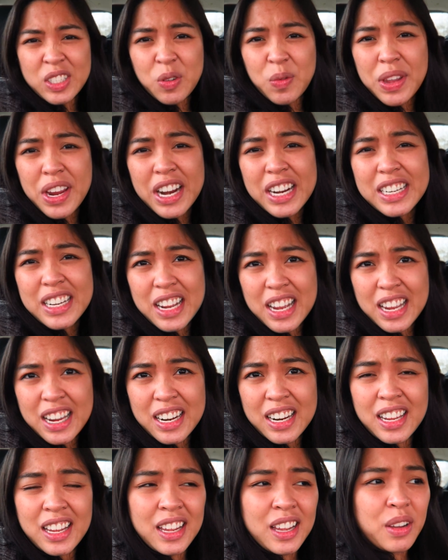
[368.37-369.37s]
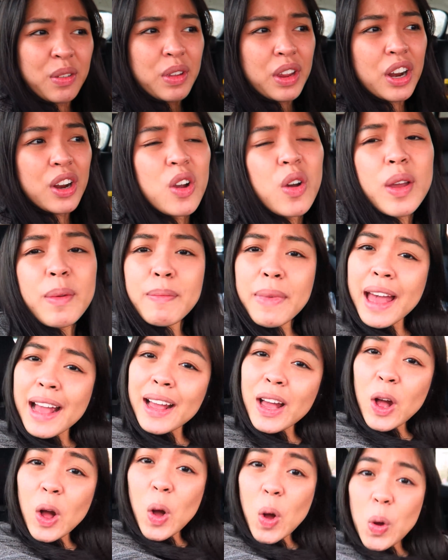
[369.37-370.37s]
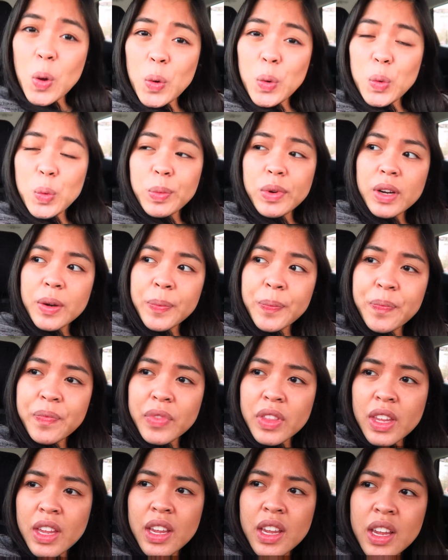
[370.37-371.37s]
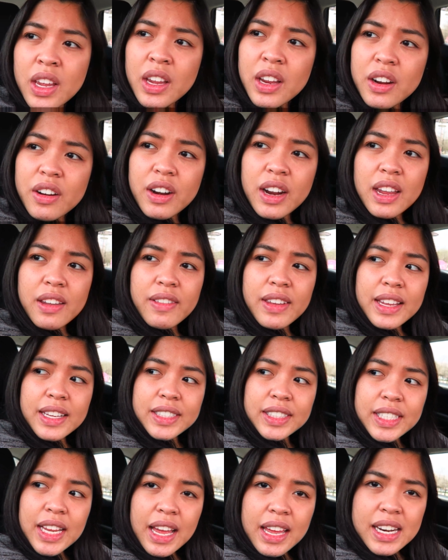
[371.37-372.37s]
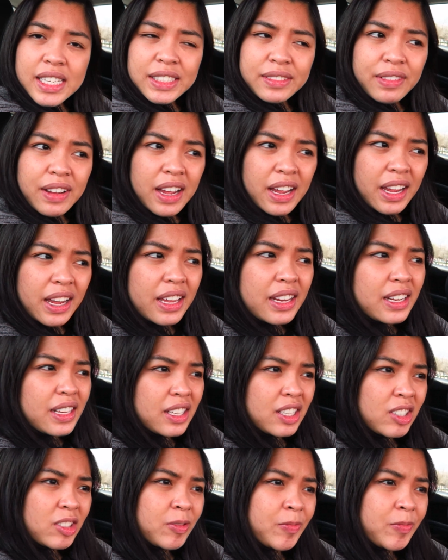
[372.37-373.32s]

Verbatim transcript: So we are done. We are going back home. Craving satisfied.